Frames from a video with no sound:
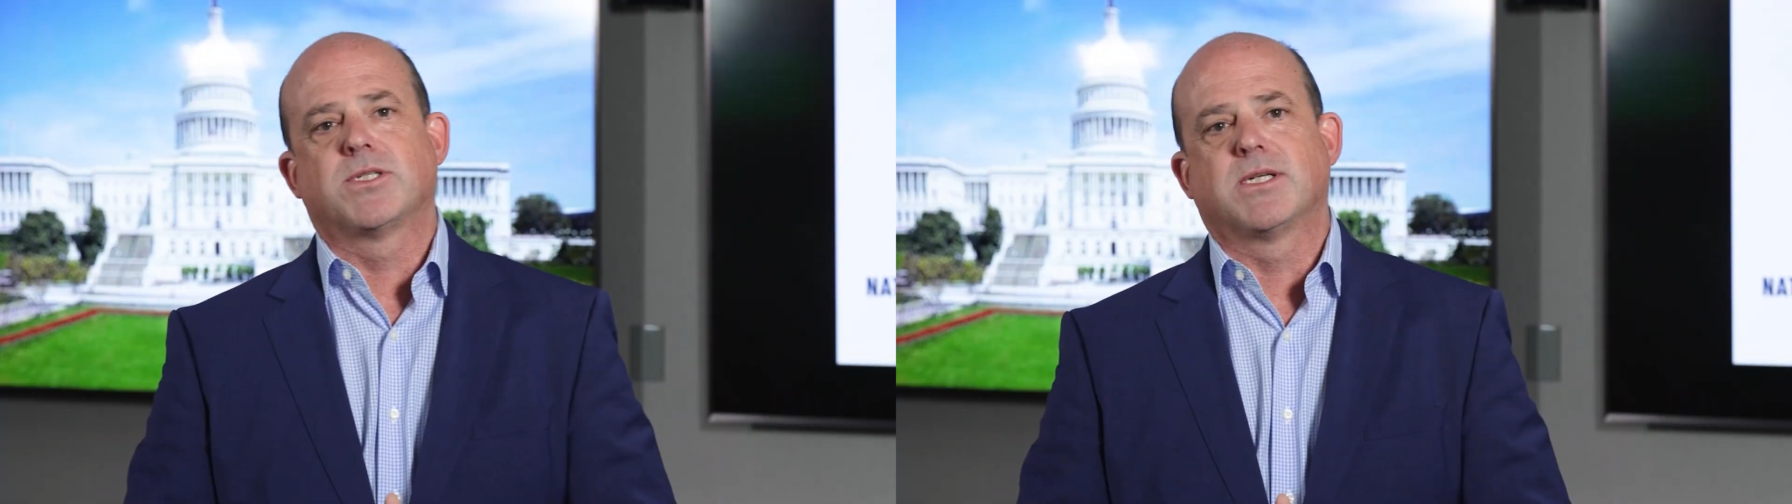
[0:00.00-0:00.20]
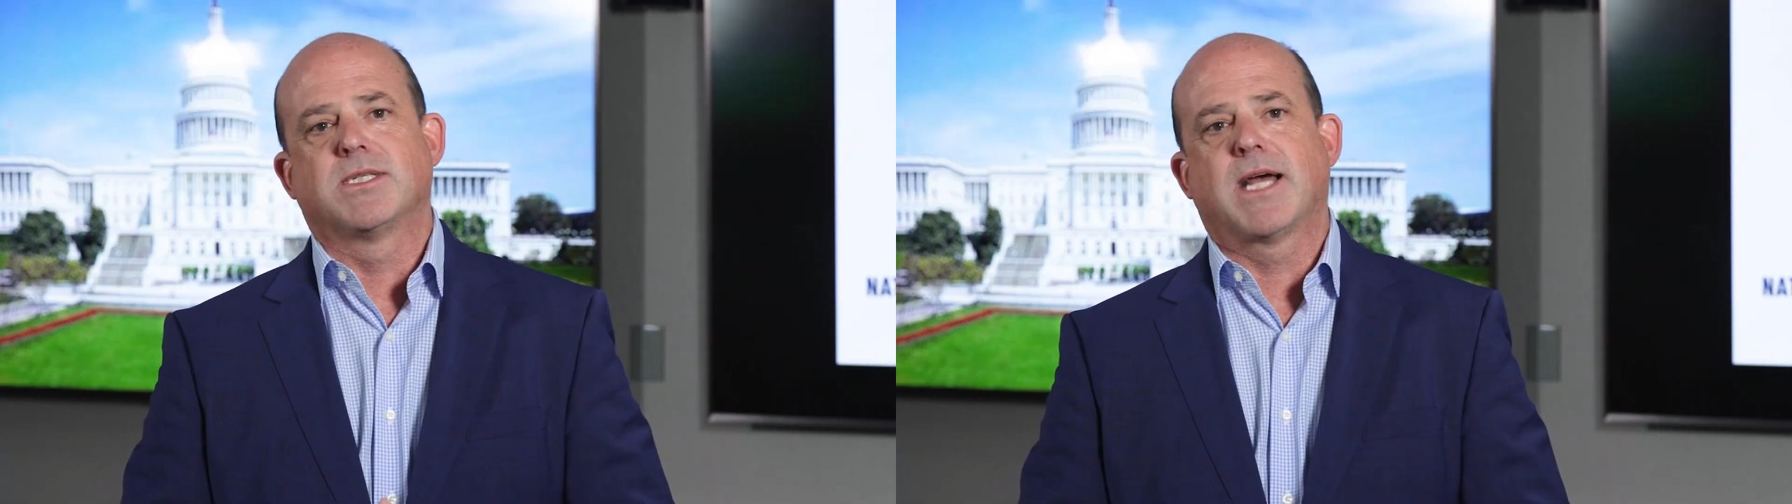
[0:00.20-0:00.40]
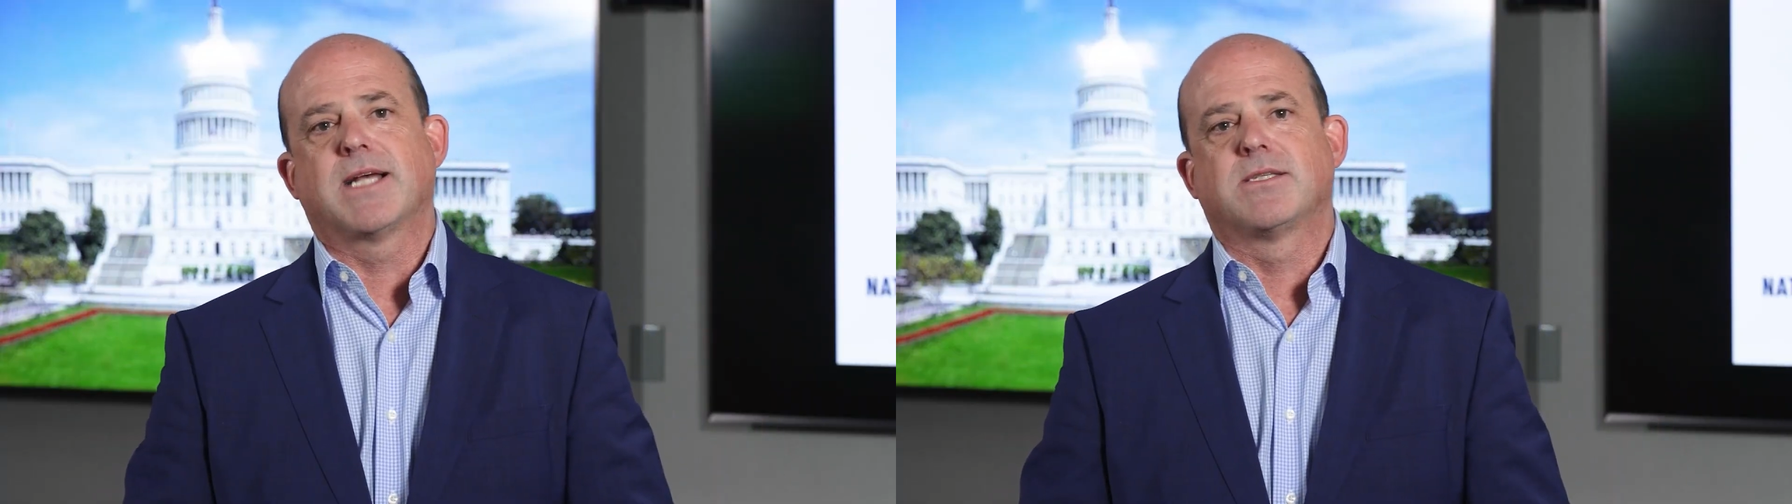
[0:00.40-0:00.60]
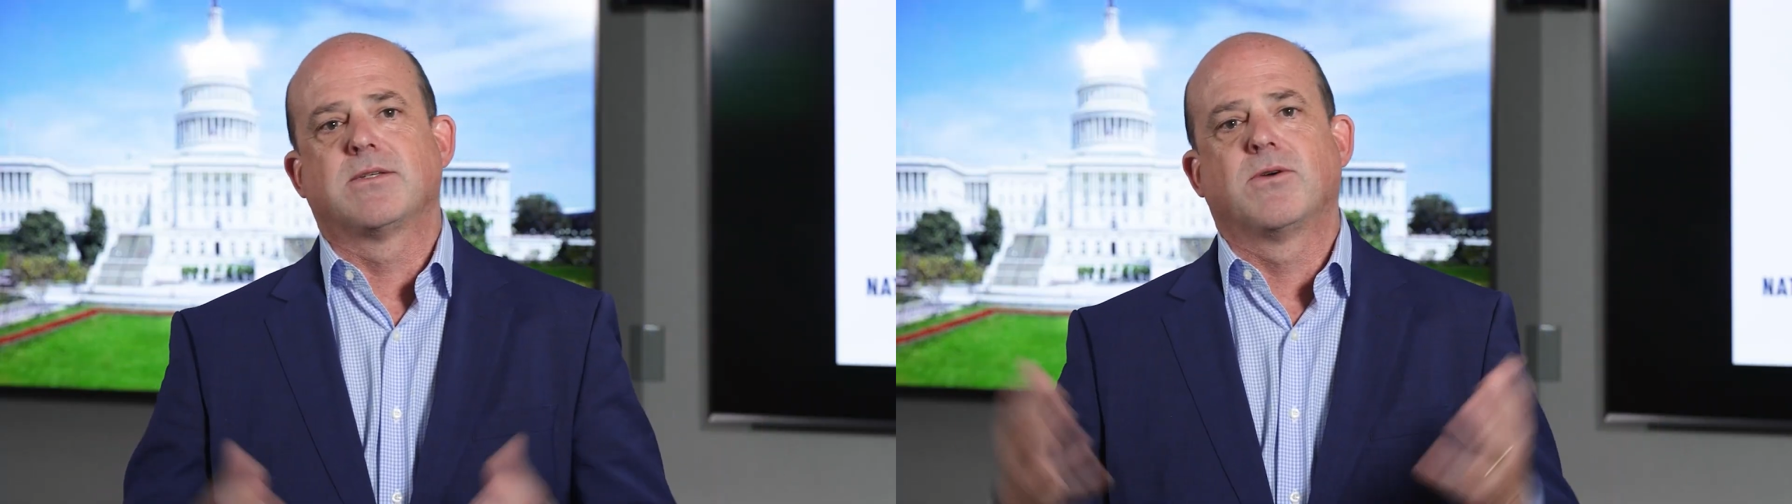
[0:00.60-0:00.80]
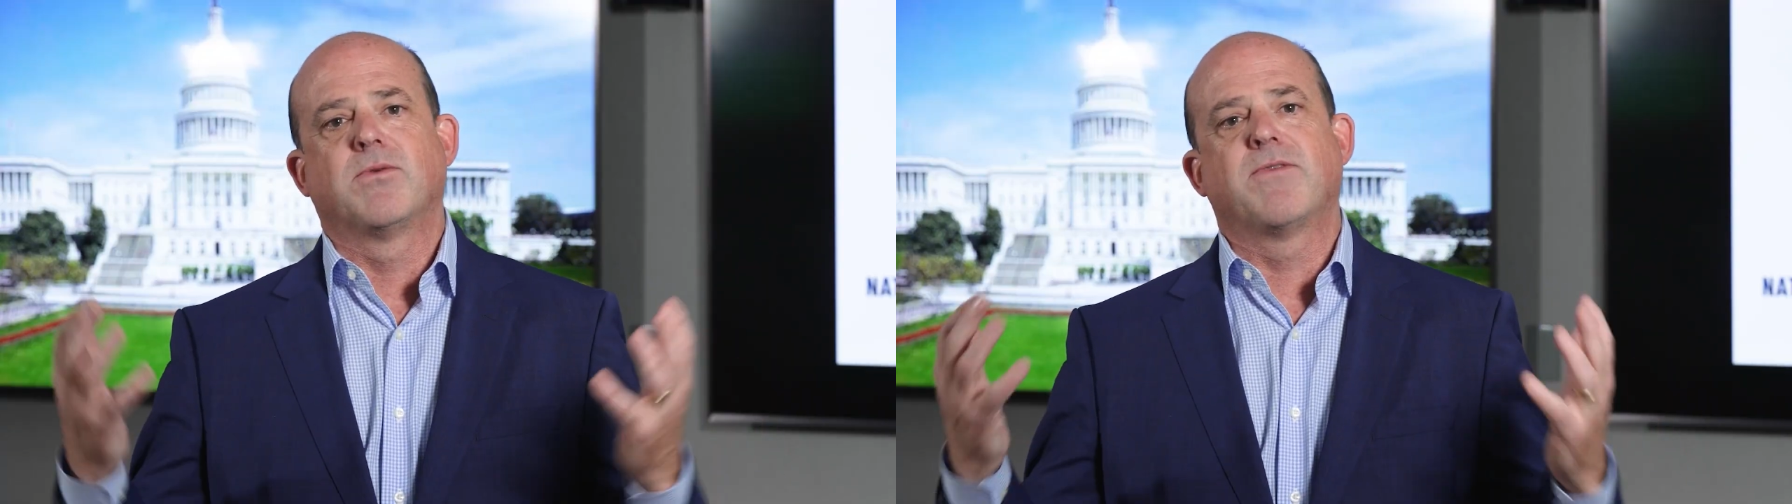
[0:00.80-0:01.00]

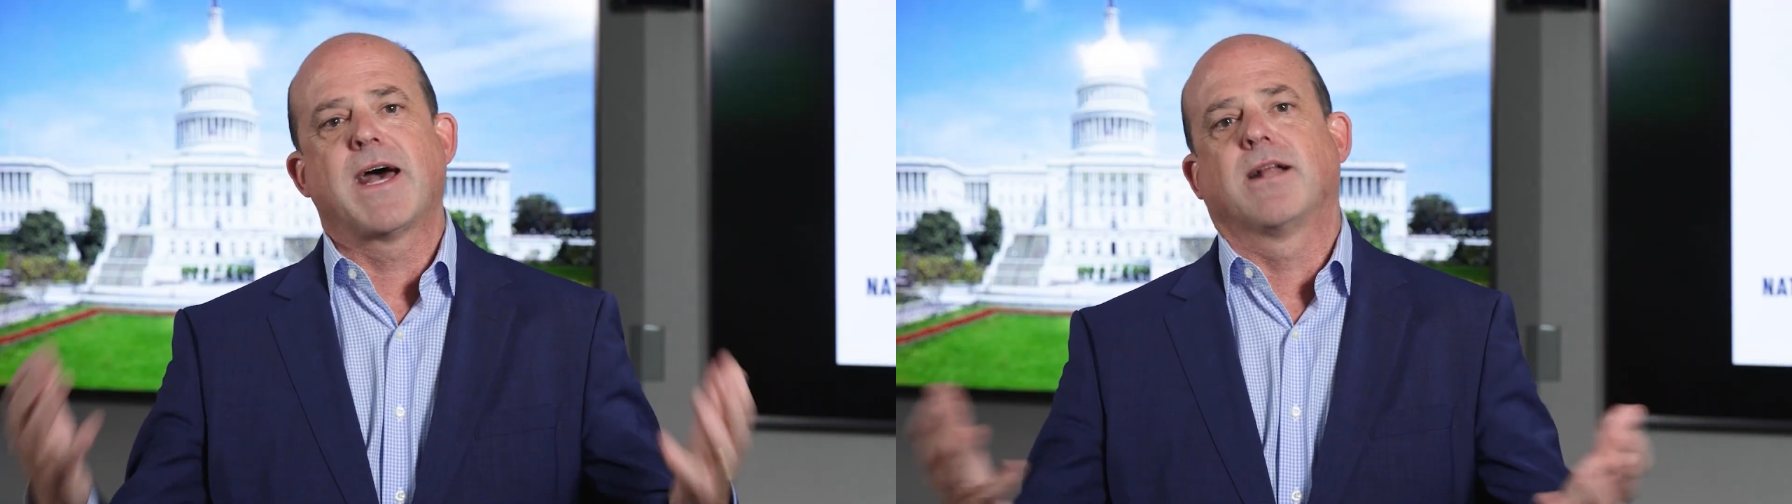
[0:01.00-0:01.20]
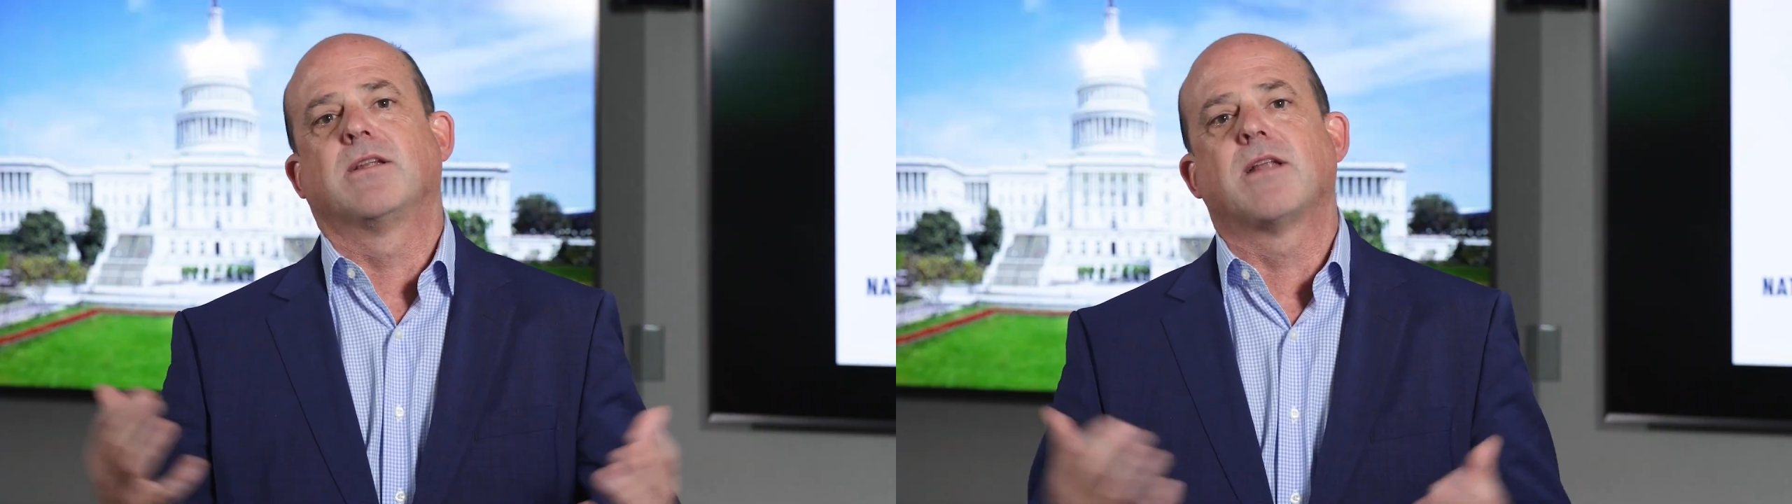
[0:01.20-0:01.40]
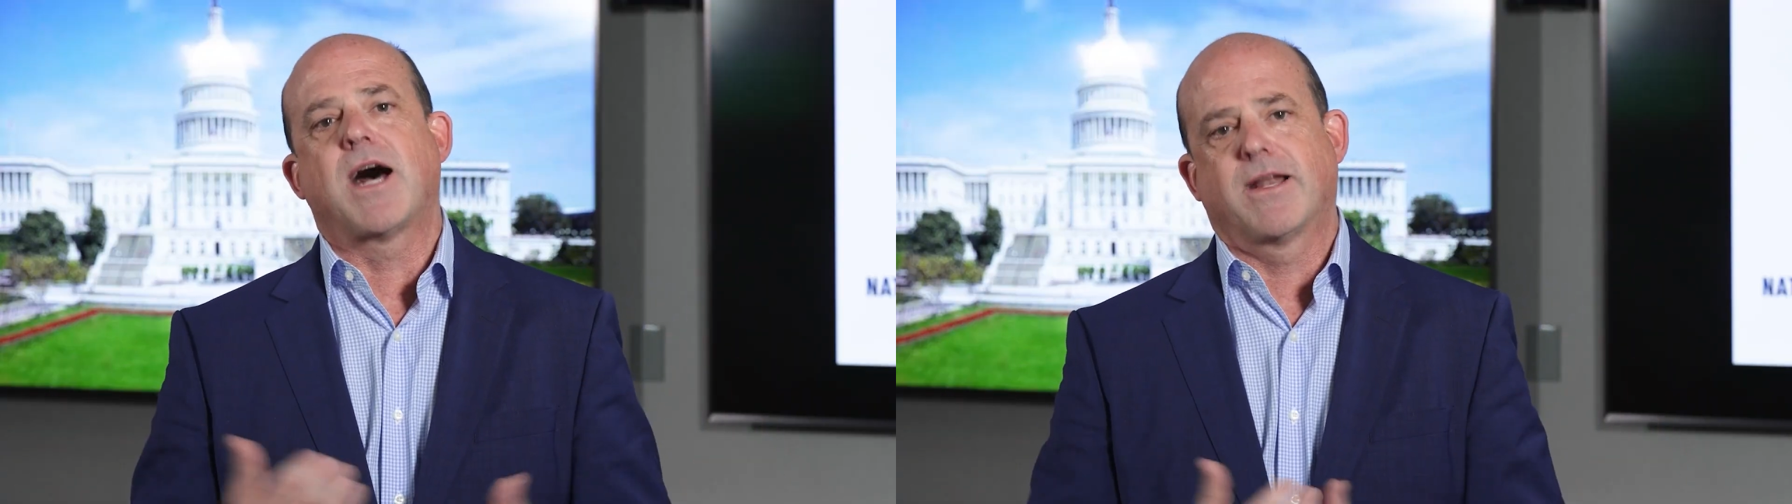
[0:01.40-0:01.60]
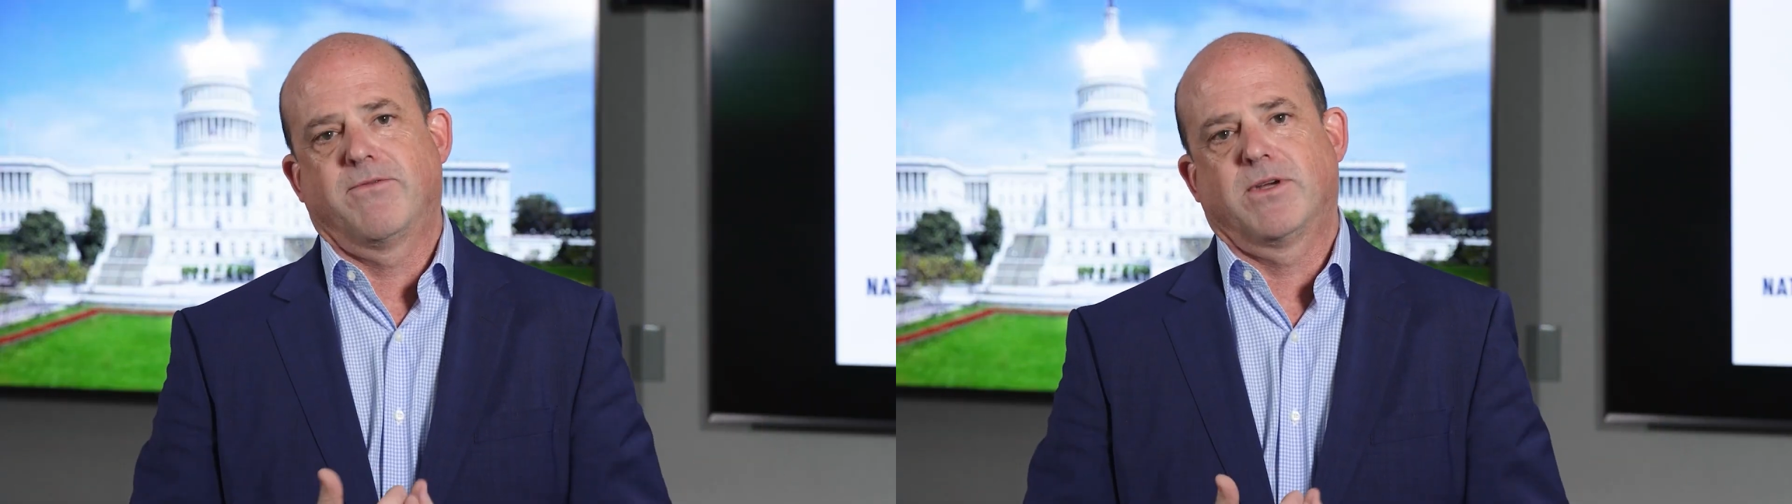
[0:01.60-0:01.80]
success. We've had a lot of